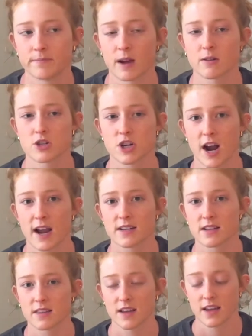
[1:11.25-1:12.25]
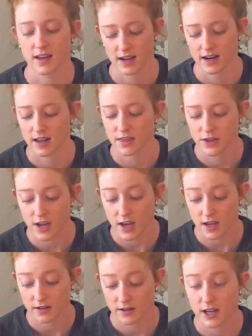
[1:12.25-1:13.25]
I was trying to think, and I
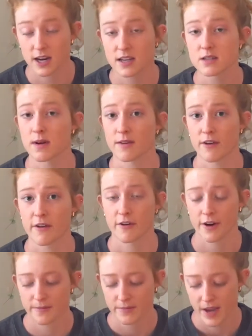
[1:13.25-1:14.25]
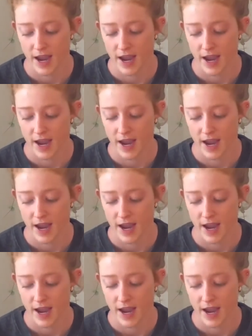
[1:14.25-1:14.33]
think it is my favorite.